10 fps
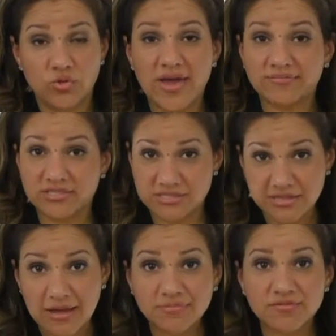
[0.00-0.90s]
have to
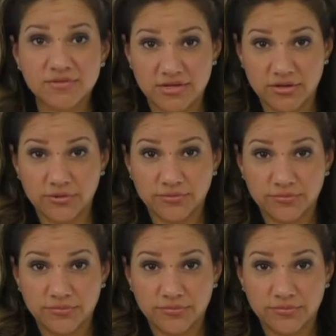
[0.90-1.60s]
stop the video,